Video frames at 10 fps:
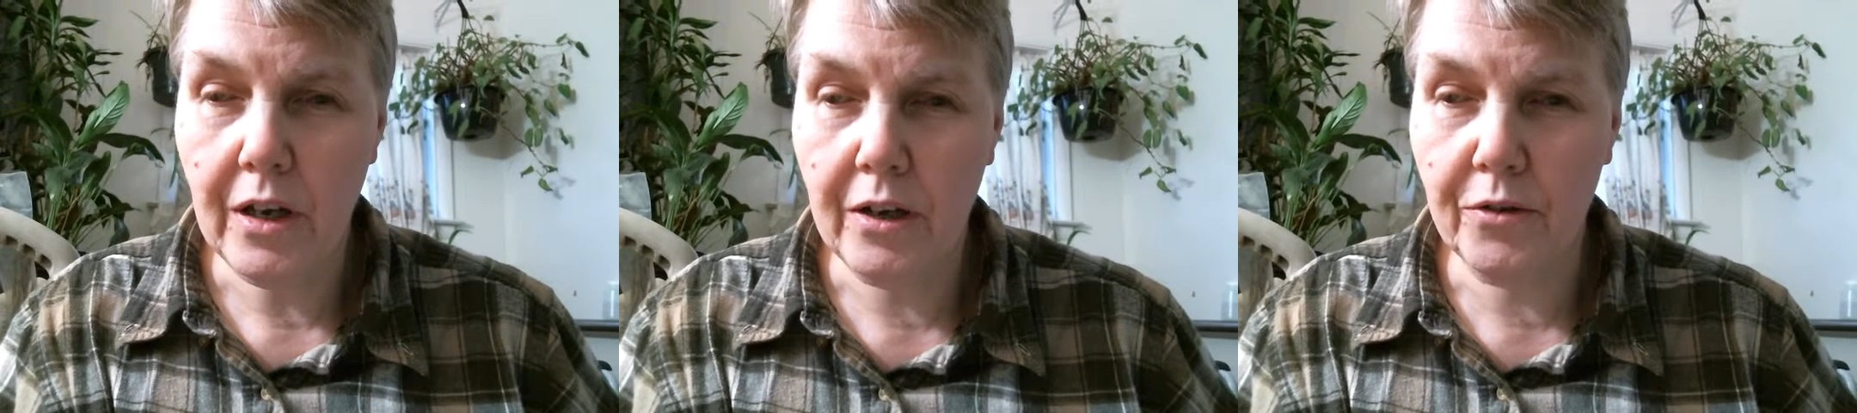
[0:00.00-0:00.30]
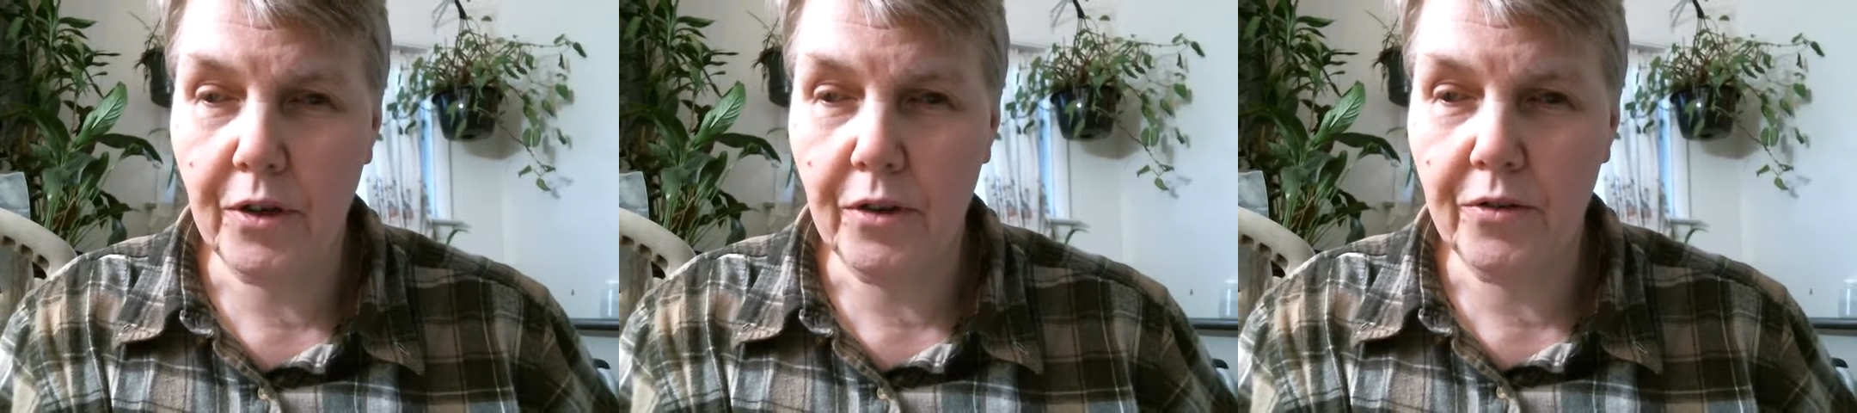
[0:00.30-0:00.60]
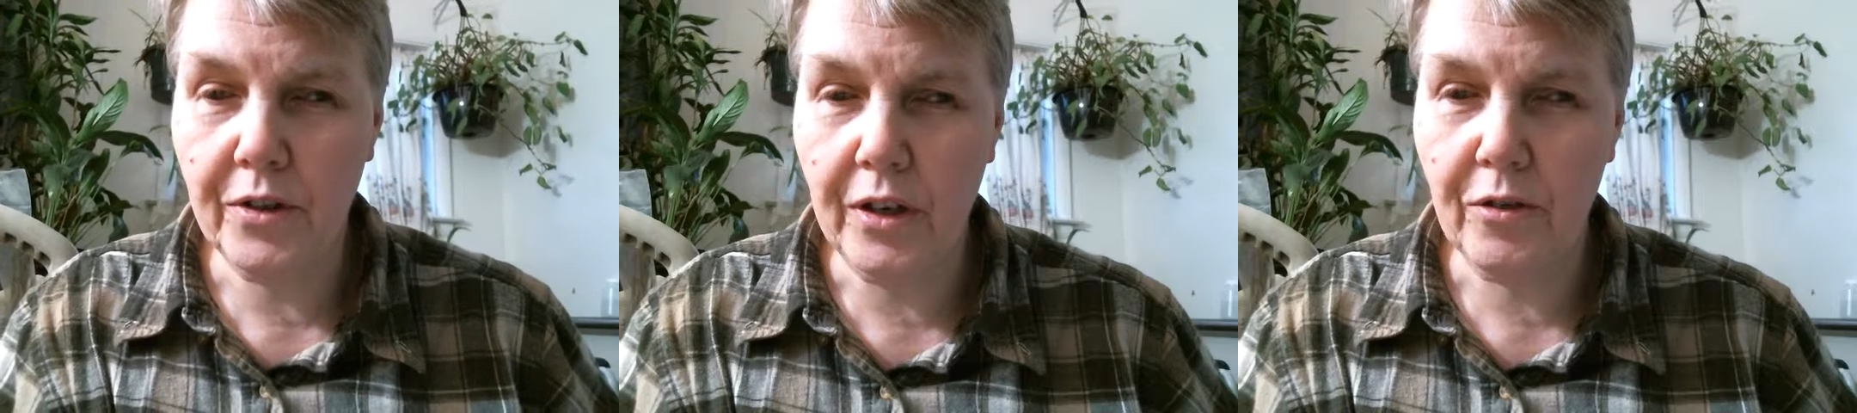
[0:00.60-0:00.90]
As you can
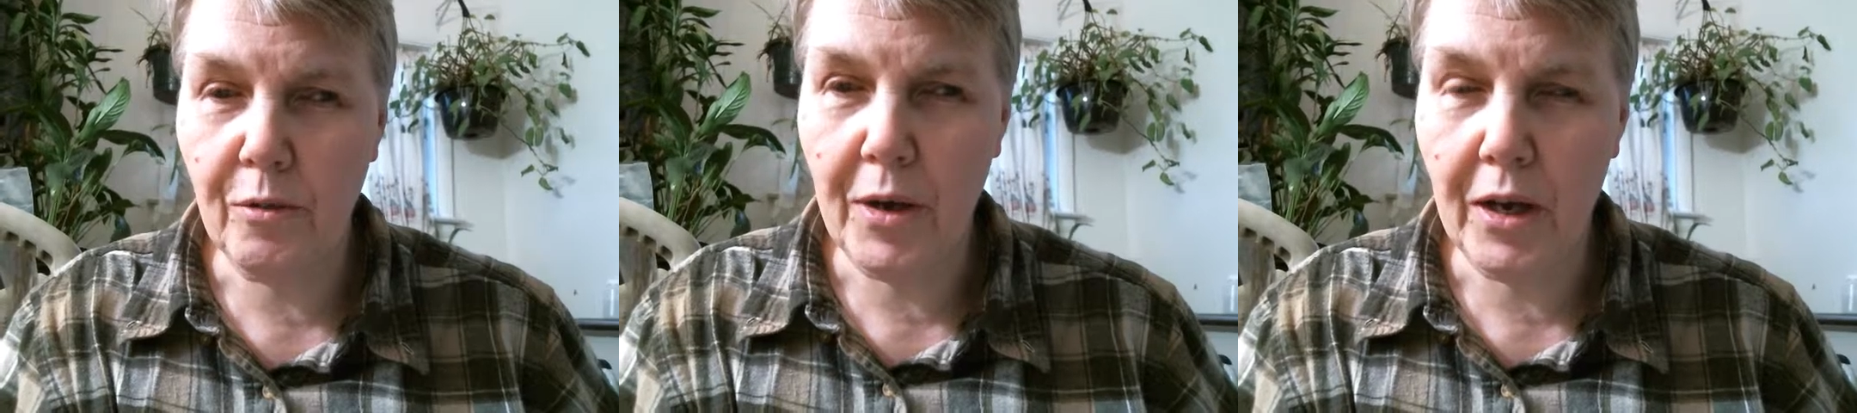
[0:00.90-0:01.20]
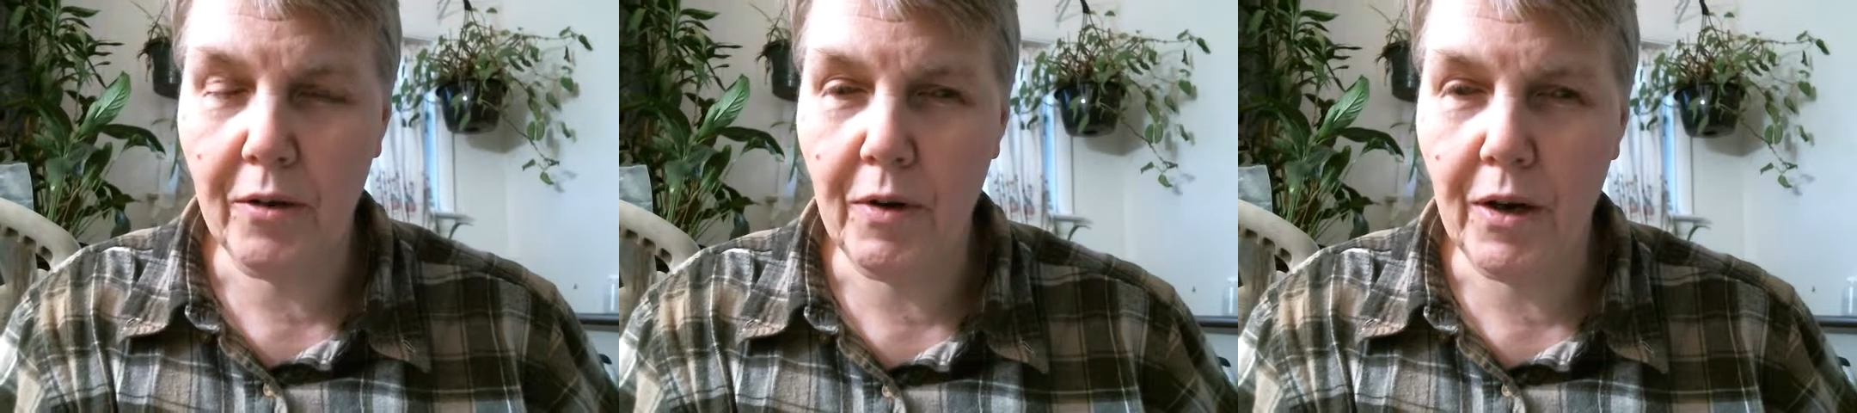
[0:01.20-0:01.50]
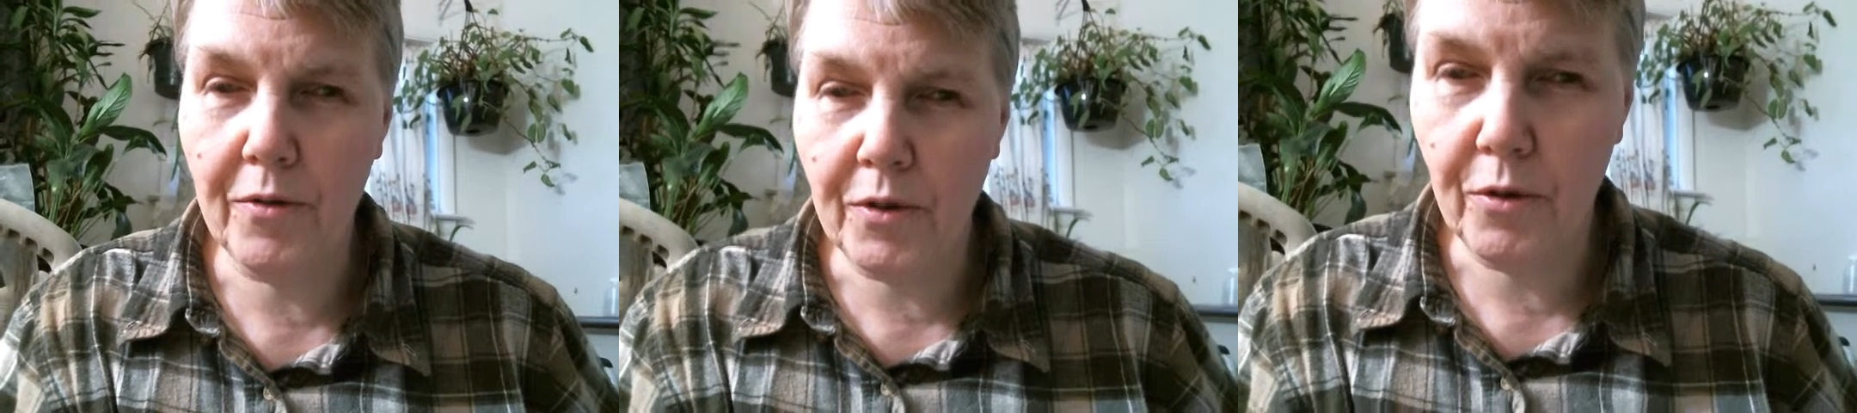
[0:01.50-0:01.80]
see in the
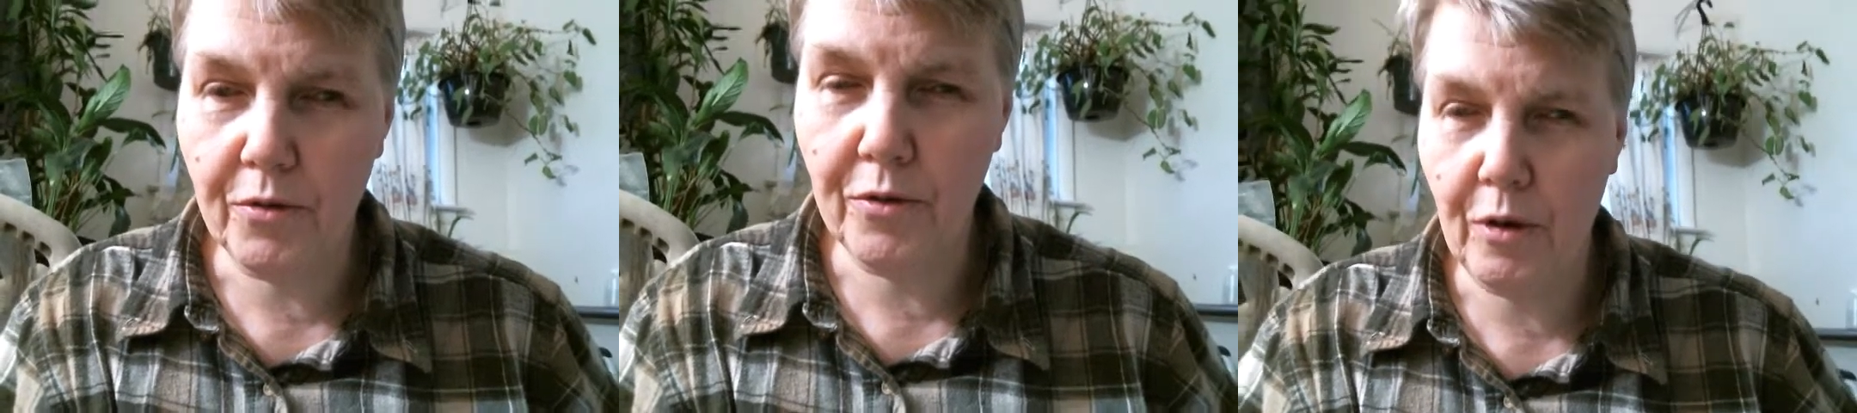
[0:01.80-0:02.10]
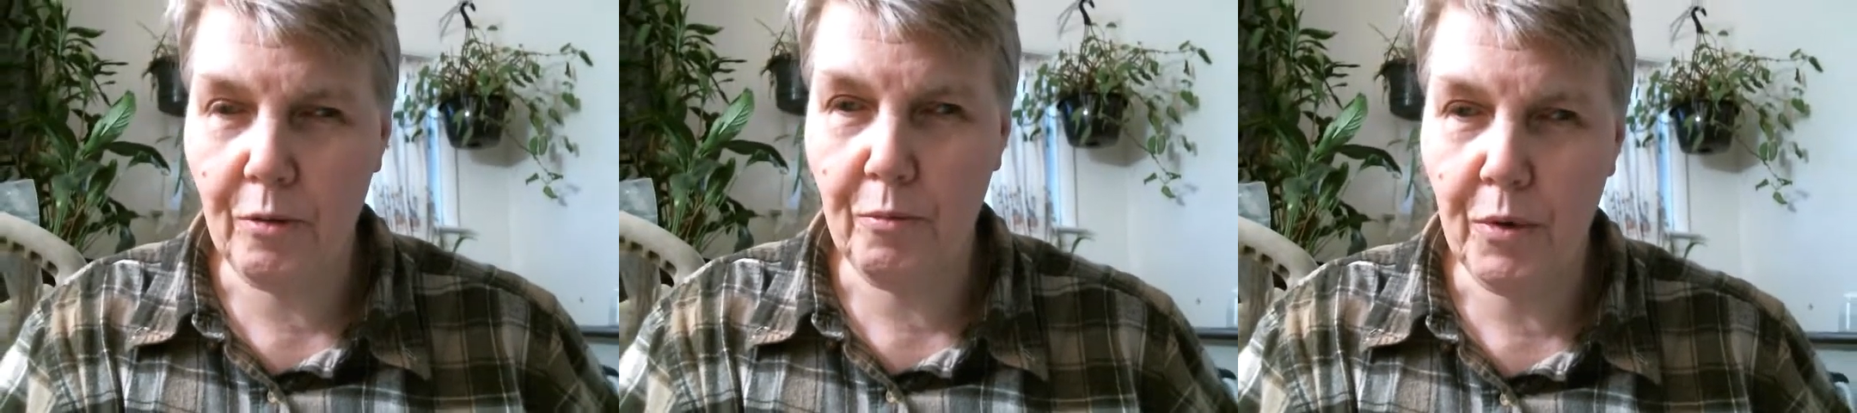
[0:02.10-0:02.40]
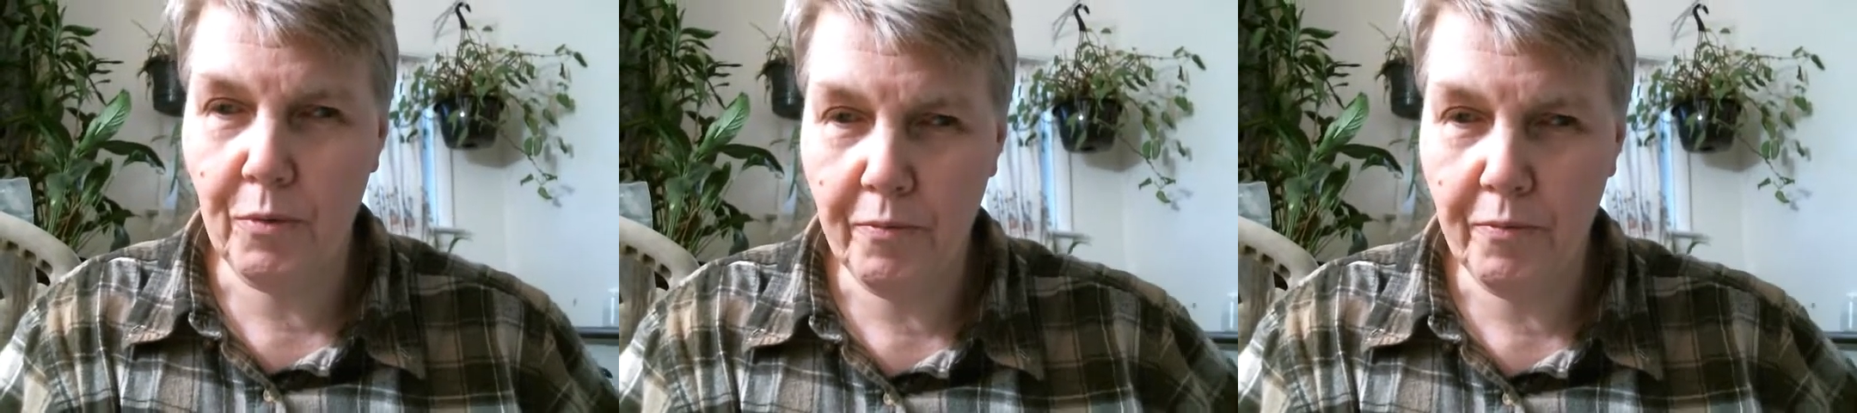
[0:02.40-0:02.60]
background, there's some